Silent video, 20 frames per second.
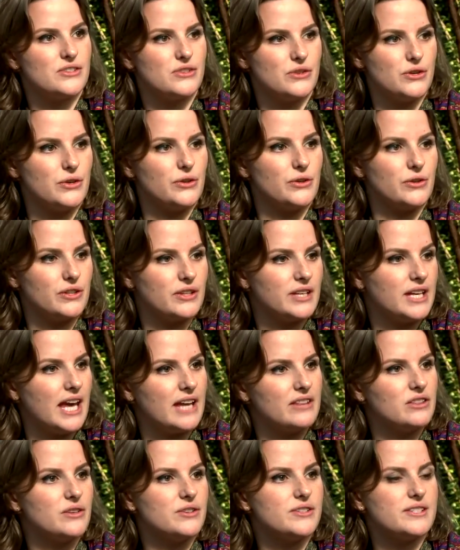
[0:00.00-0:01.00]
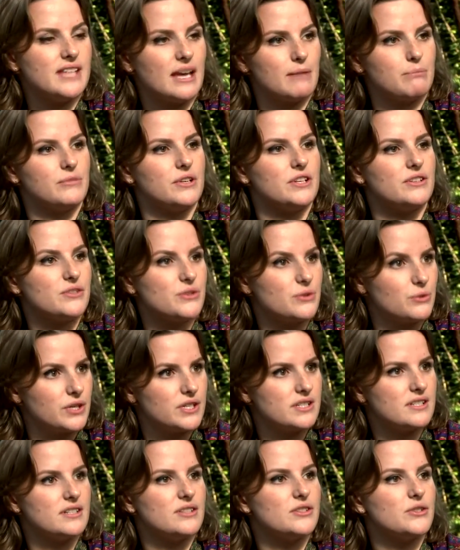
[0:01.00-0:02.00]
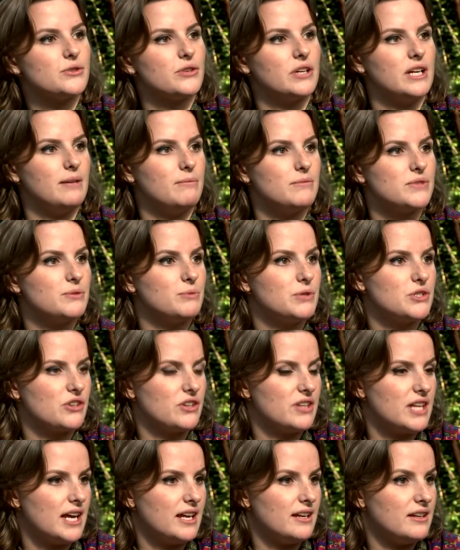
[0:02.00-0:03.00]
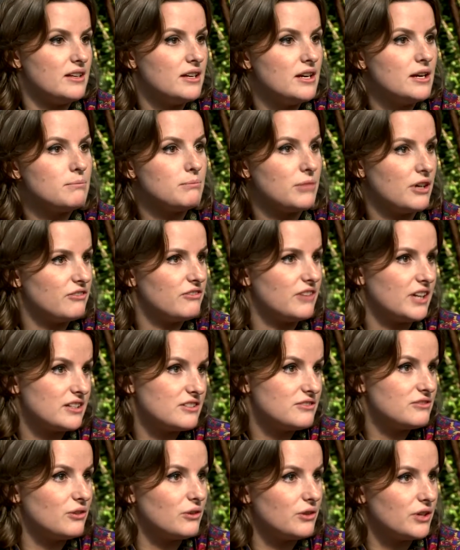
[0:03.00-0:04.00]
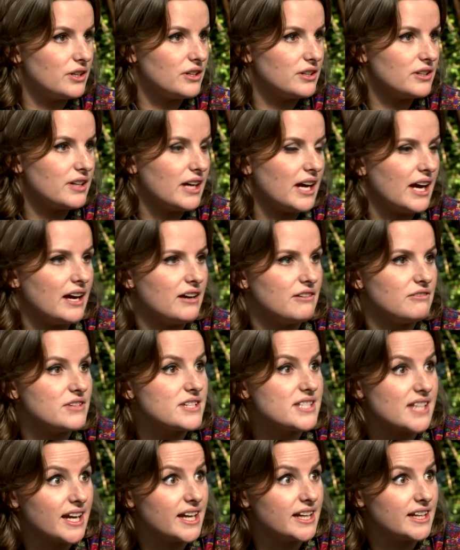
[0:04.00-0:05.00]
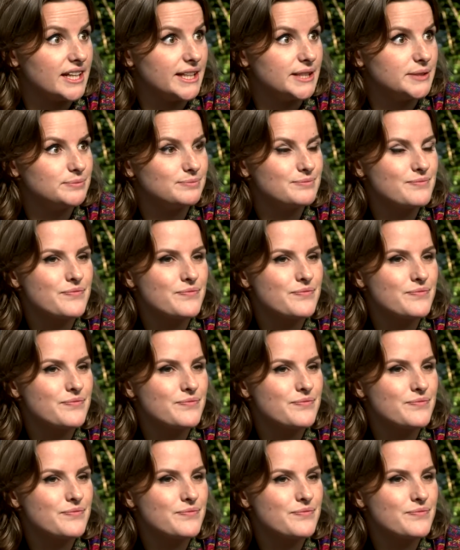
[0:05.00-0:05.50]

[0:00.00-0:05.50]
So you'll get those separate sorted streams, which are then perfect for recycling.